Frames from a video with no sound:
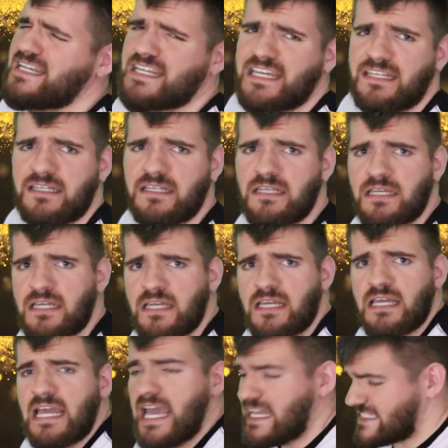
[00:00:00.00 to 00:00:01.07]
in it.
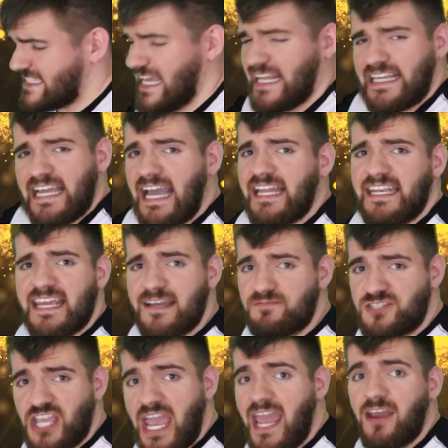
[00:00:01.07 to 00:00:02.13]
It's not a goddamn
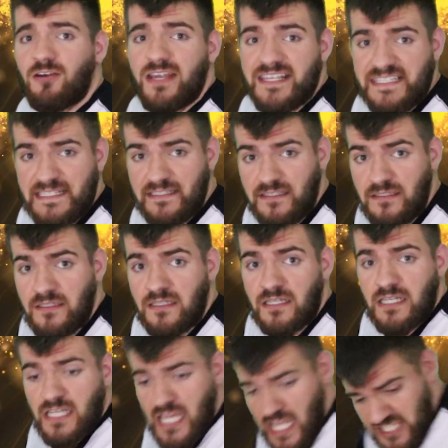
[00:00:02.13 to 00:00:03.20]
chair, is it?
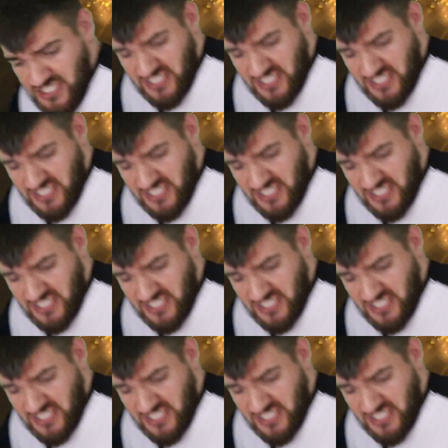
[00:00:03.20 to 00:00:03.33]
It's